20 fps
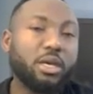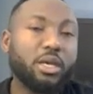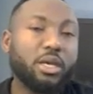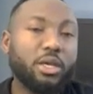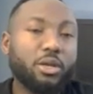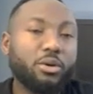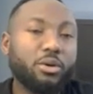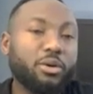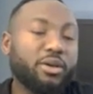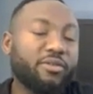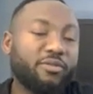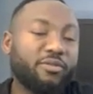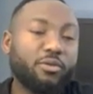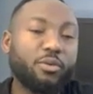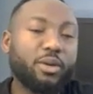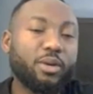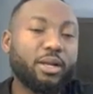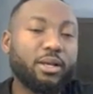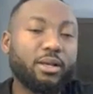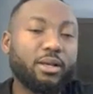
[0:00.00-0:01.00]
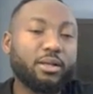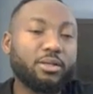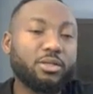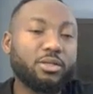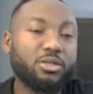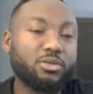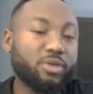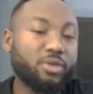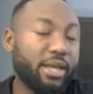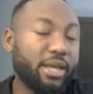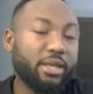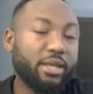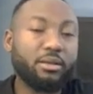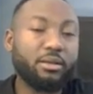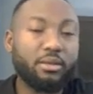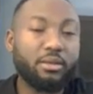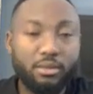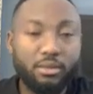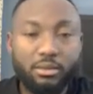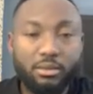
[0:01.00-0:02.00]
if you want to trade,
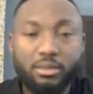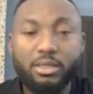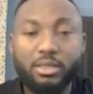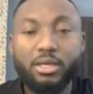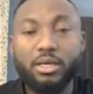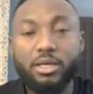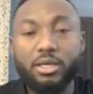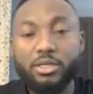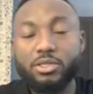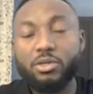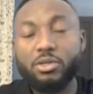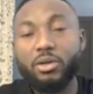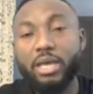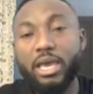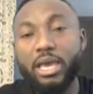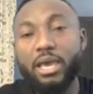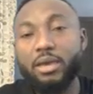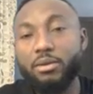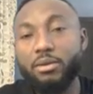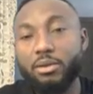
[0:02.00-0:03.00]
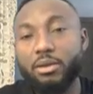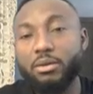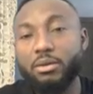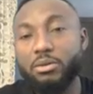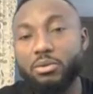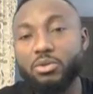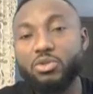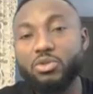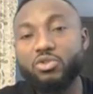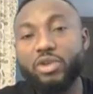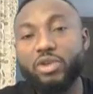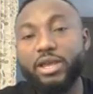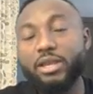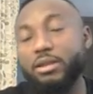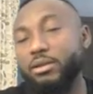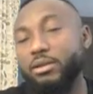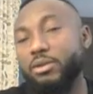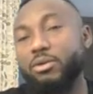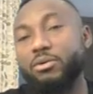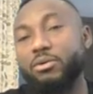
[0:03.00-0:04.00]
it's okay, you can do trade,
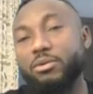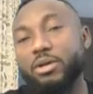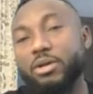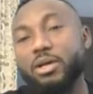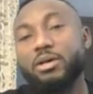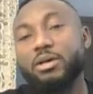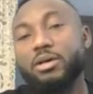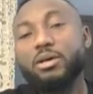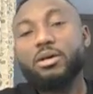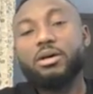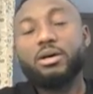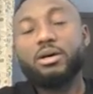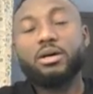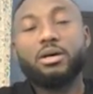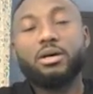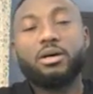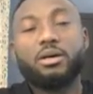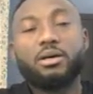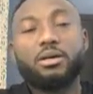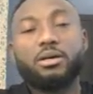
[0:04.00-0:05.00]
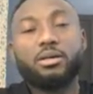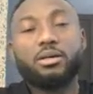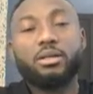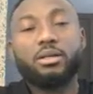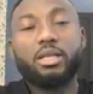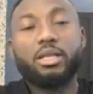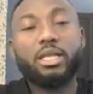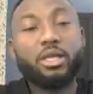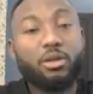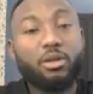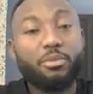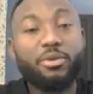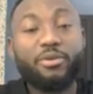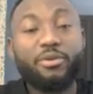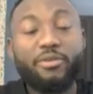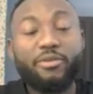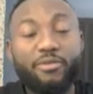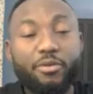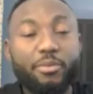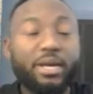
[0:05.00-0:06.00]
a little bit
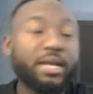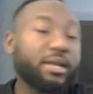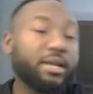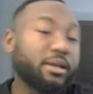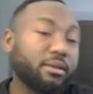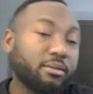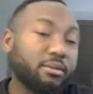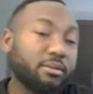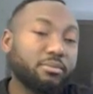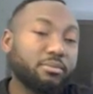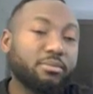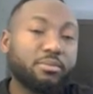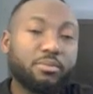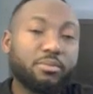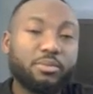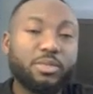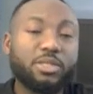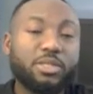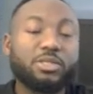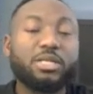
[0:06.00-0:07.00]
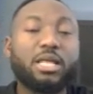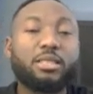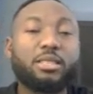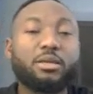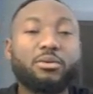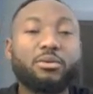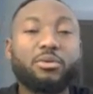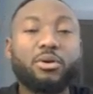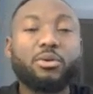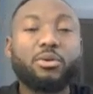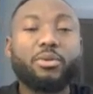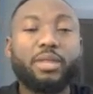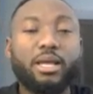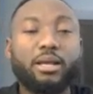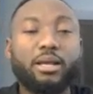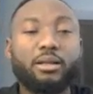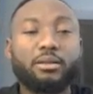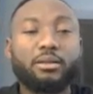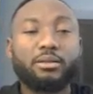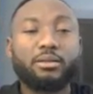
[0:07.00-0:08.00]
of your money. There's nothing wrong with
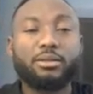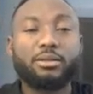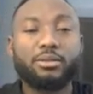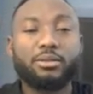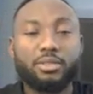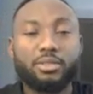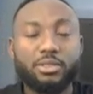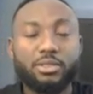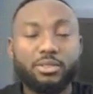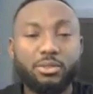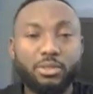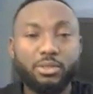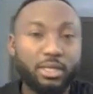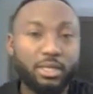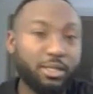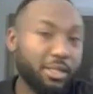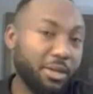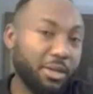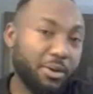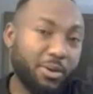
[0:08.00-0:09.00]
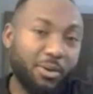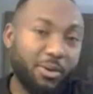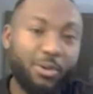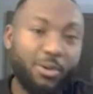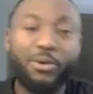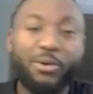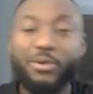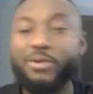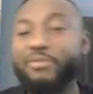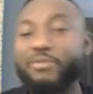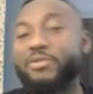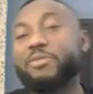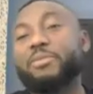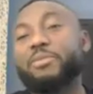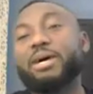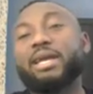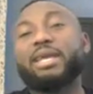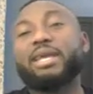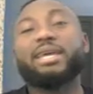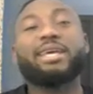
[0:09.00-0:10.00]
that. Just don't take all of your
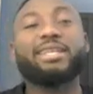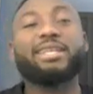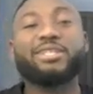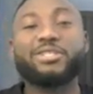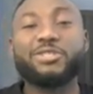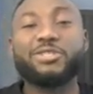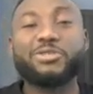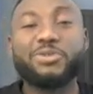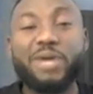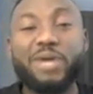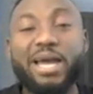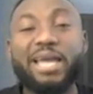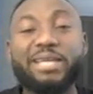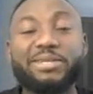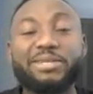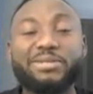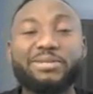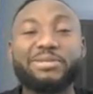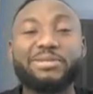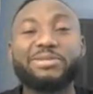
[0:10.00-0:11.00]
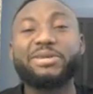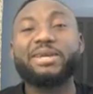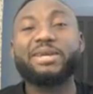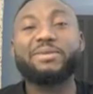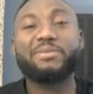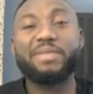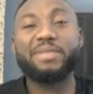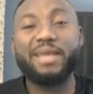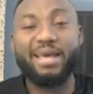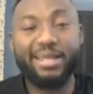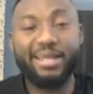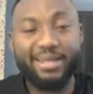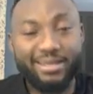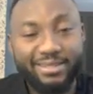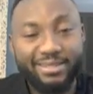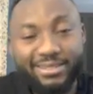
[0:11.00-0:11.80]
money and try to trade with that.